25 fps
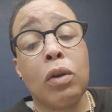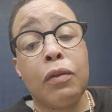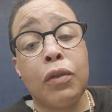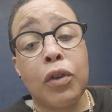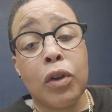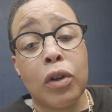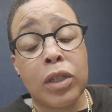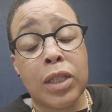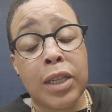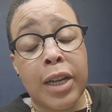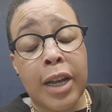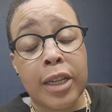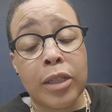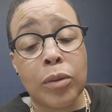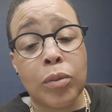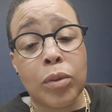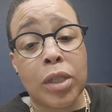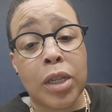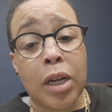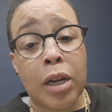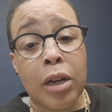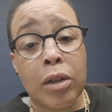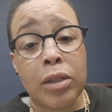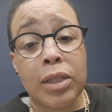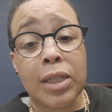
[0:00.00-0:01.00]
of your tax
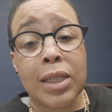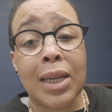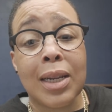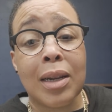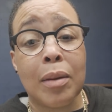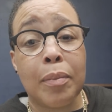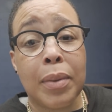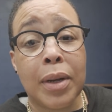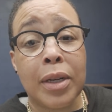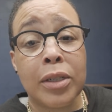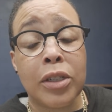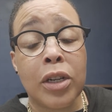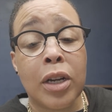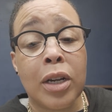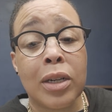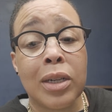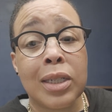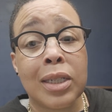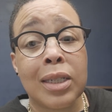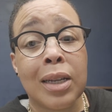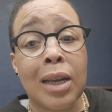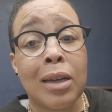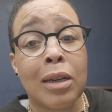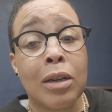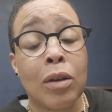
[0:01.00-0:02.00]
return to get a better
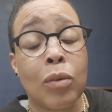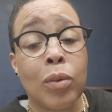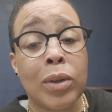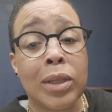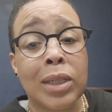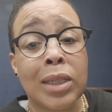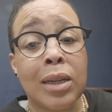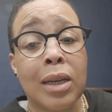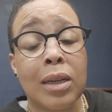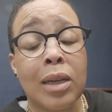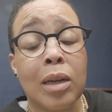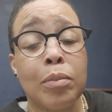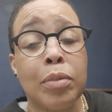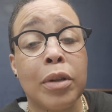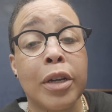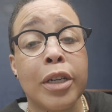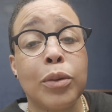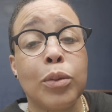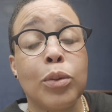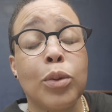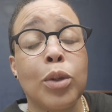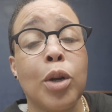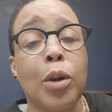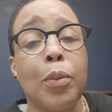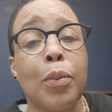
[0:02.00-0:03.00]
understanding of what's taking
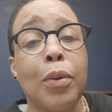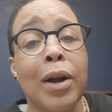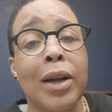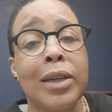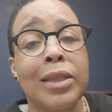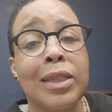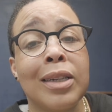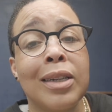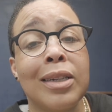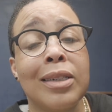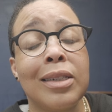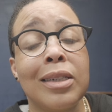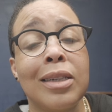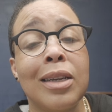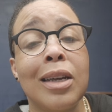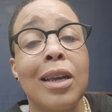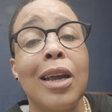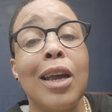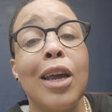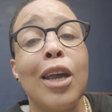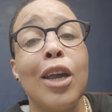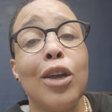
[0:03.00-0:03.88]
place with your processing,